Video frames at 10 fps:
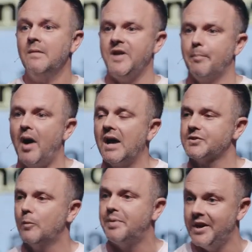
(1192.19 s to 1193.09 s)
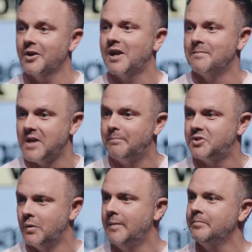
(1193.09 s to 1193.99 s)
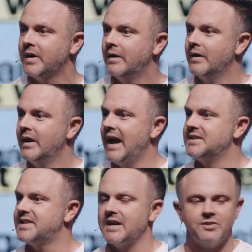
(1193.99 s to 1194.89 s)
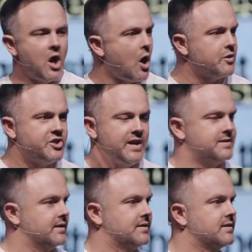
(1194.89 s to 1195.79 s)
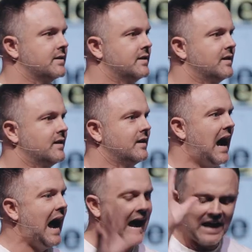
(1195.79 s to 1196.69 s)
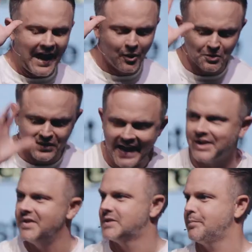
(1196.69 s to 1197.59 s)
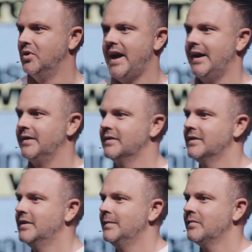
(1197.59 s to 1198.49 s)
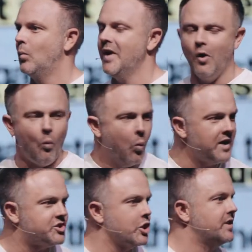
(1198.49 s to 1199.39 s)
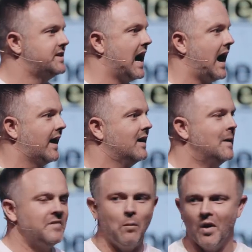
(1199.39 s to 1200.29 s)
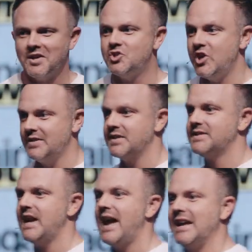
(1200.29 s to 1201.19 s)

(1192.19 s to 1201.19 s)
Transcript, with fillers: The apostle Peter comes up to him and says, No, Jesus, I, I, don't like this plan. We don't want you to die. And what does Jesus say?